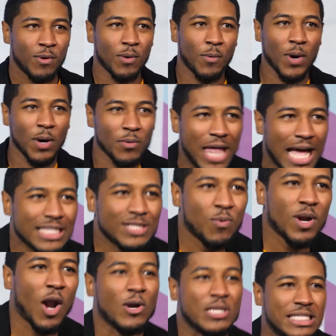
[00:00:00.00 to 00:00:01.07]
Well, that's
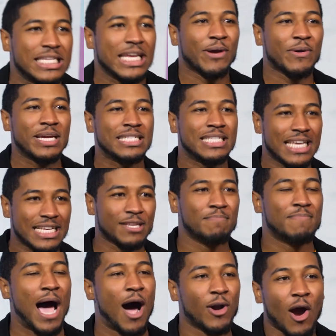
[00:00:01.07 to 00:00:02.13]
what our series is
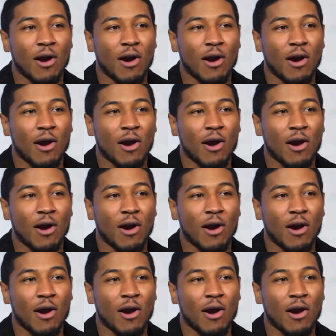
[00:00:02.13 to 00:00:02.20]
about.